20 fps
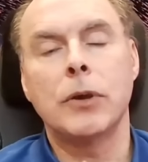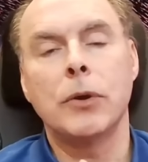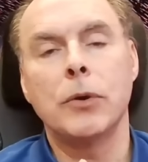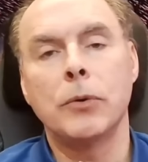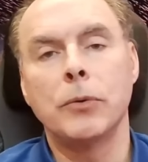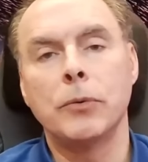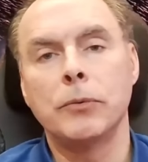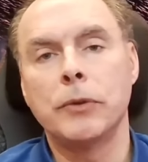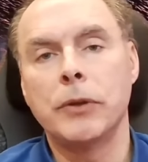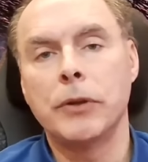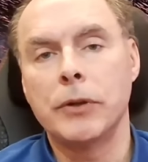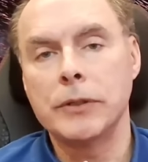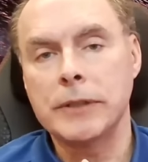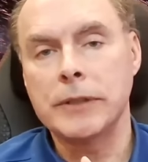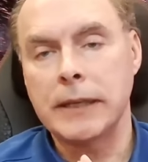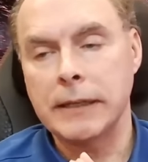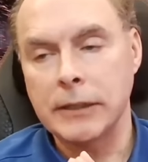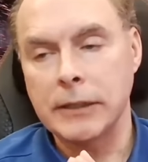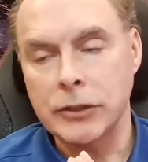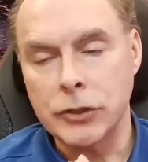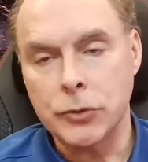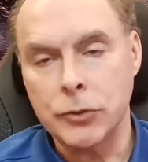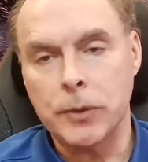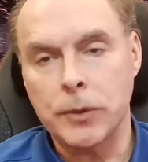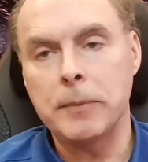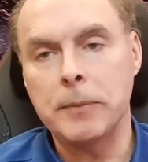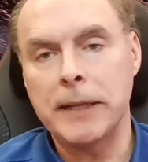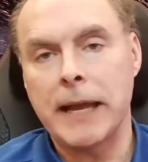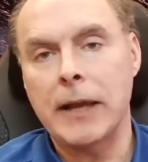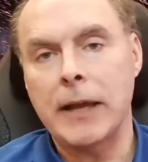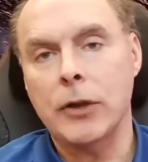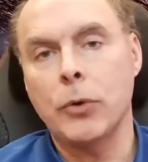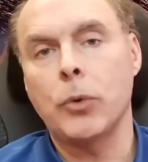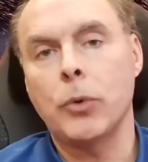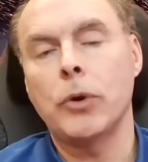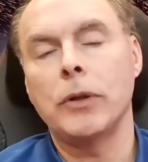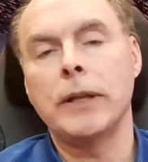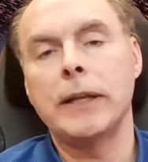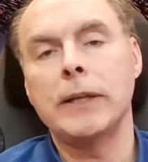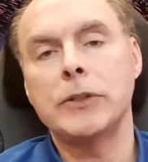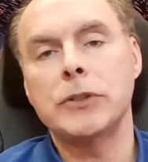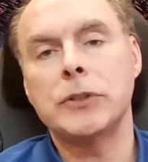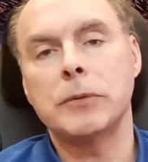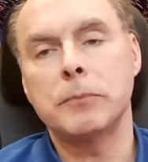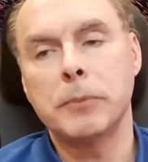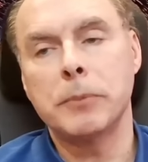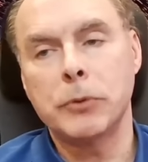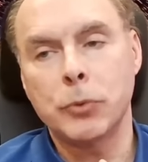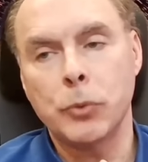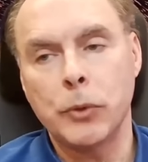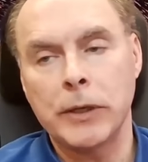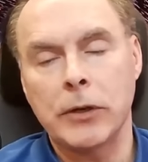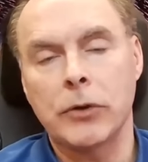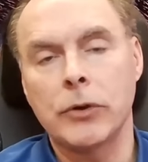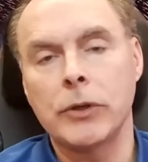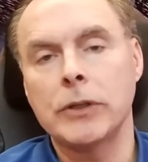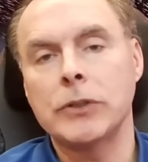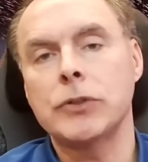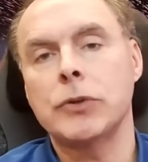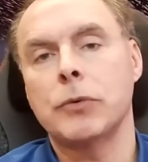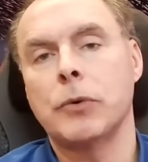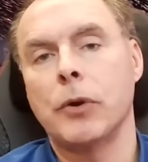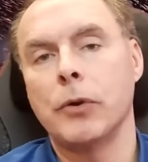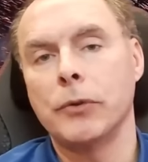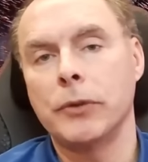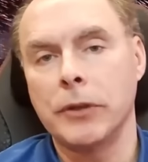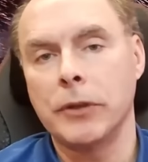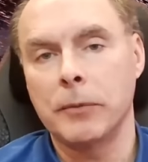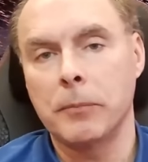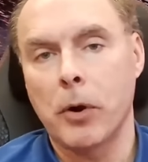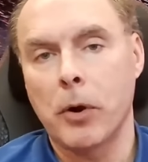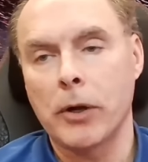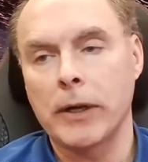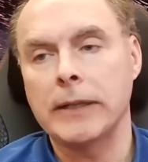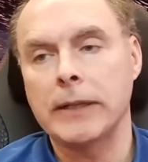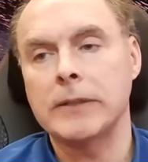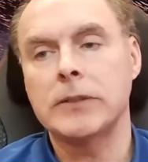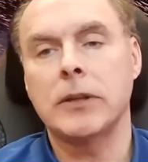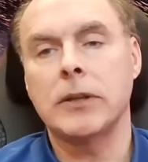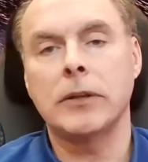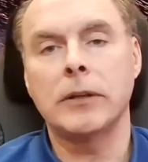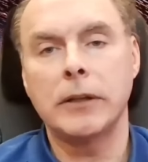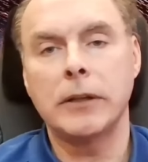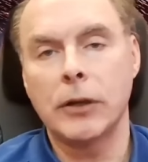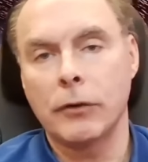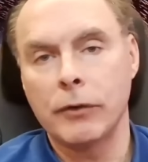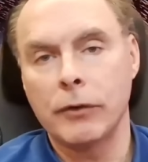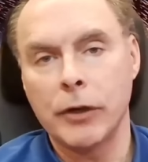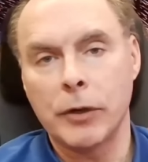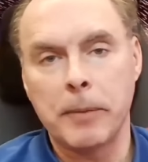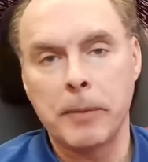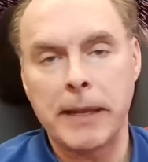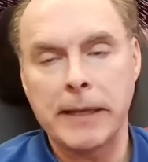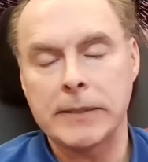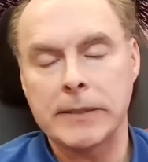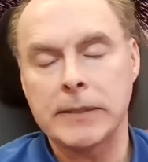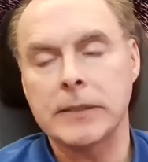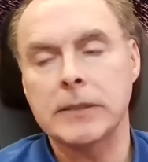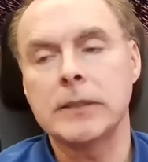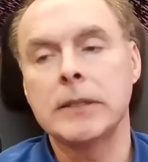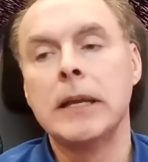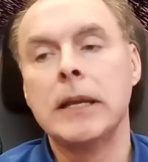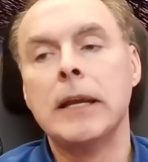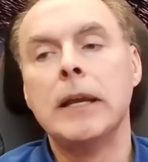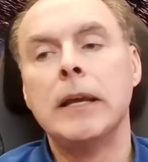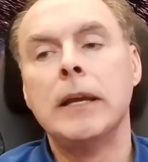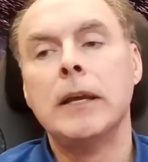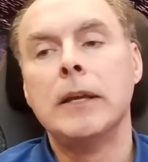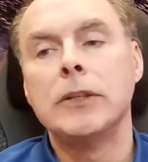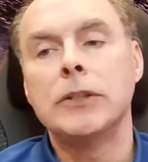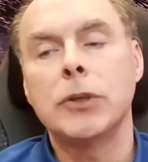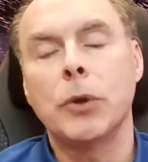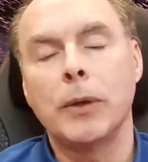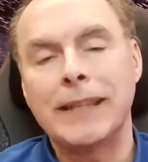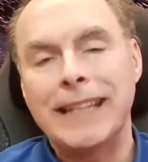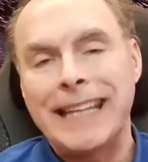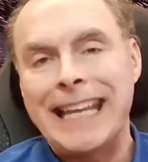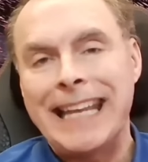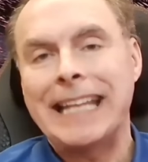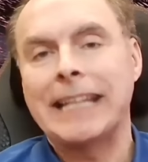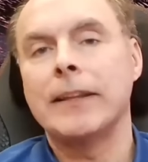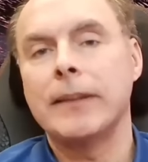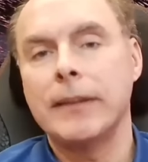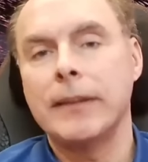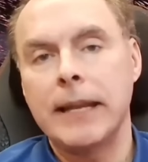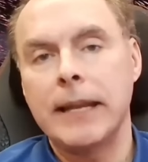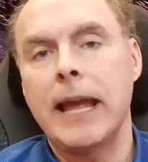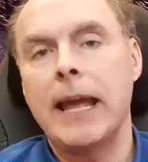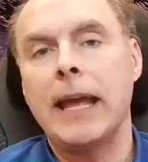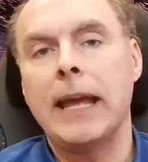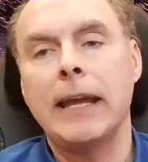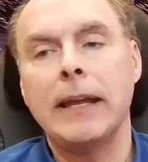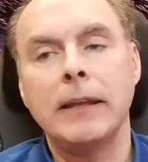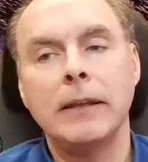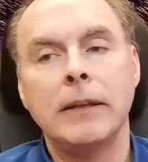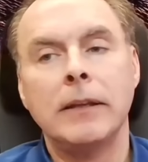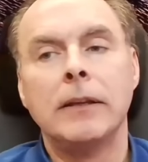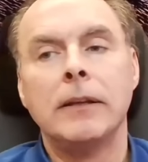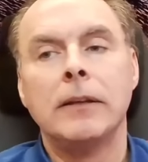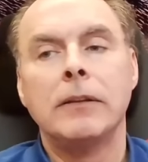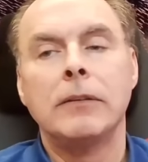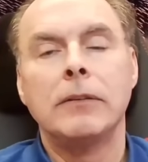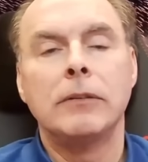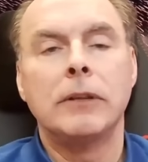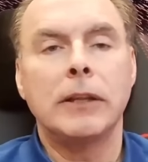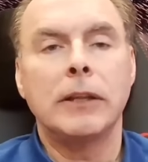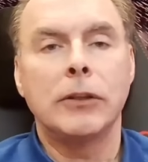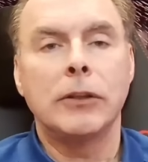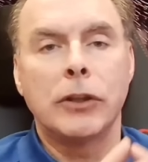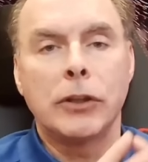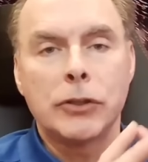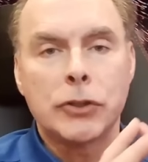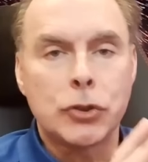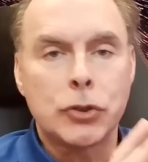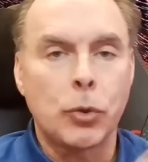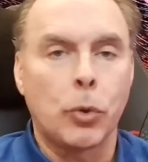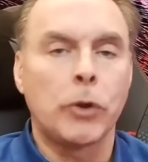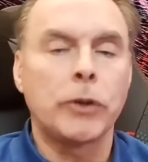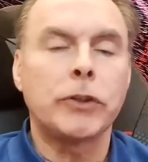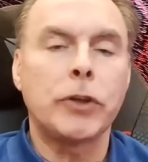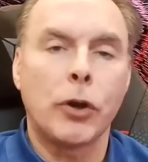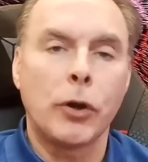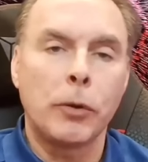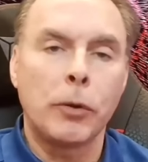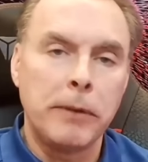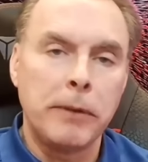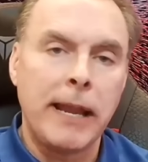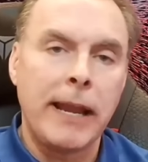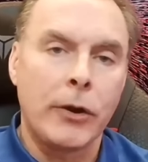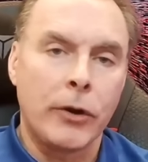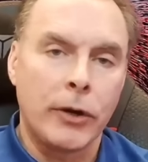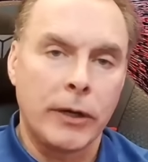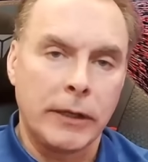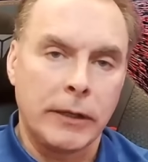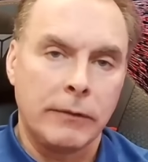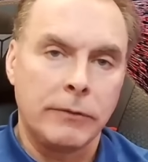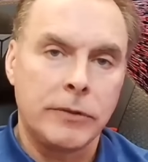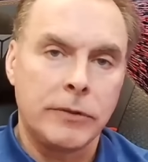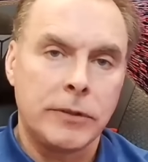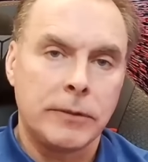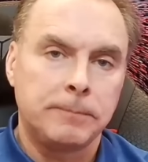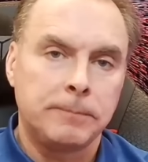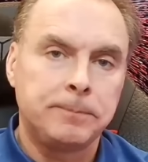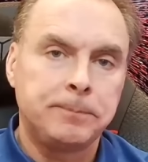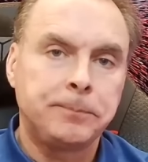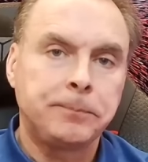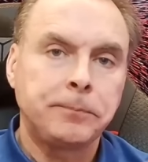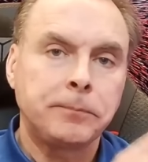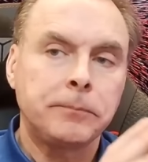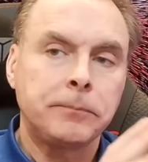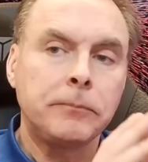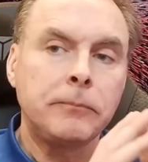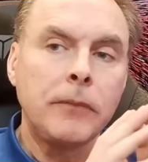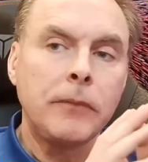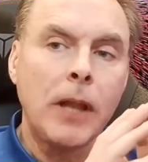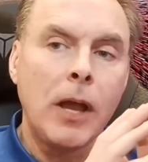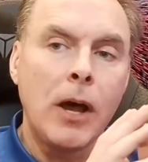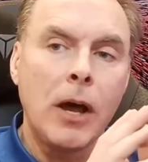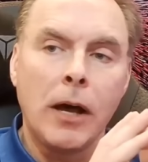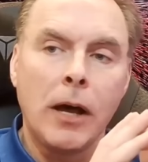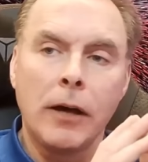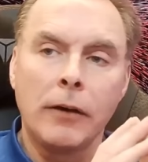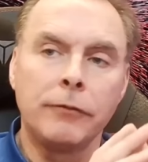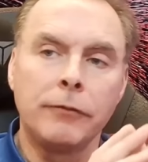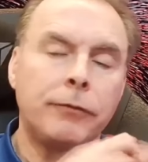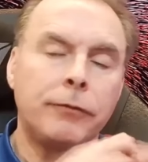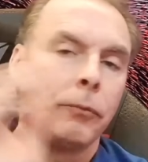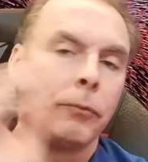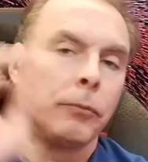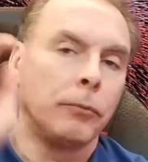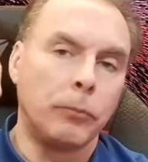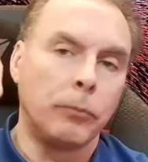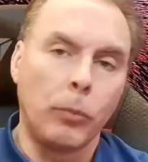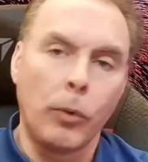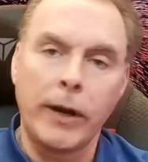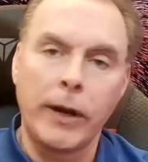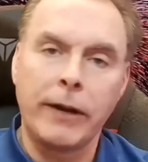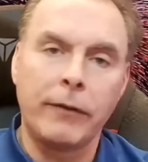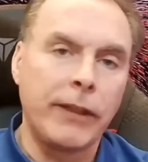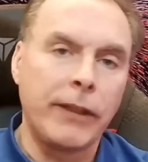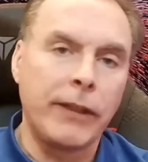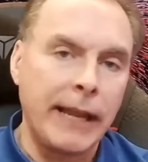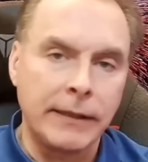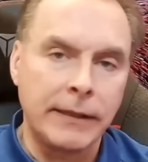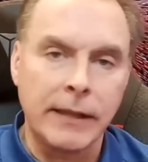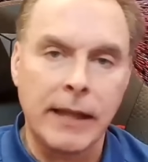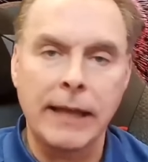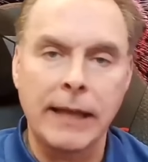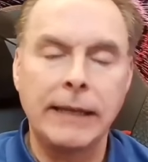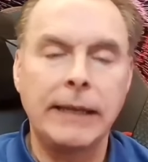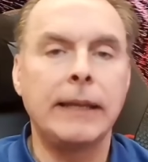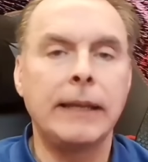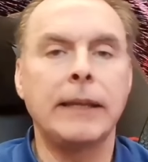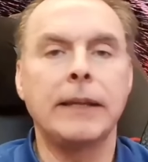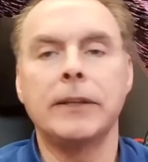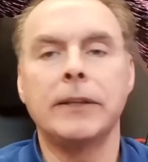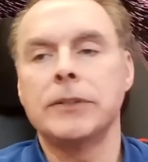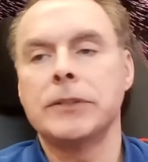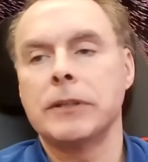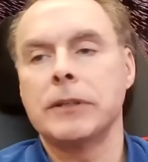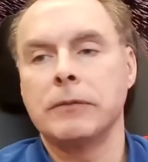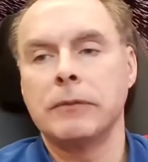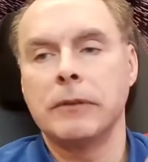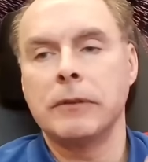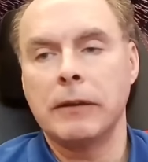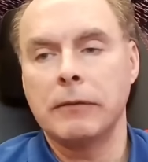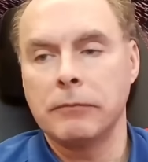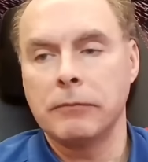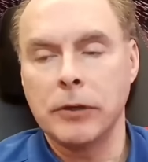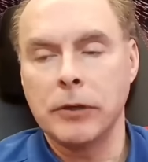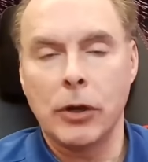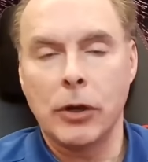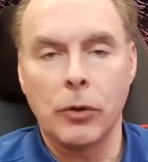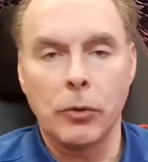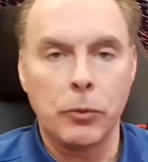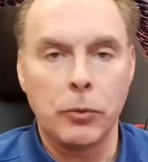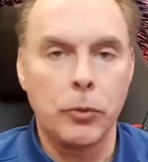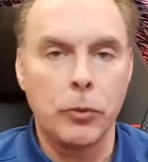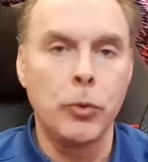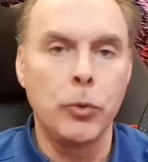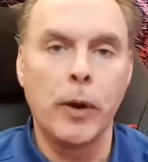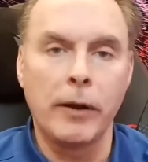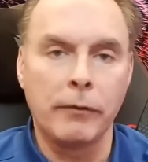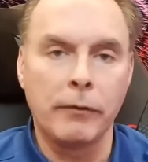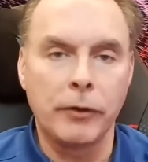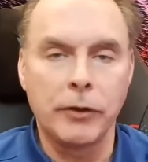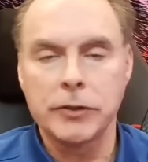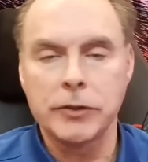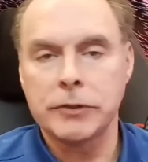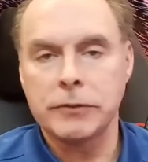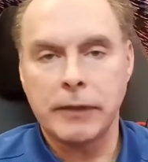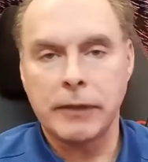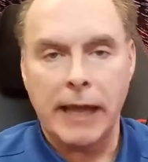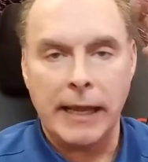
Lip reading: So there is an extremely high correlation between earnings growth in the markets on a year-over-year basis. So at the end of the day, the short-term narratives of whatever the headline is, and whoever's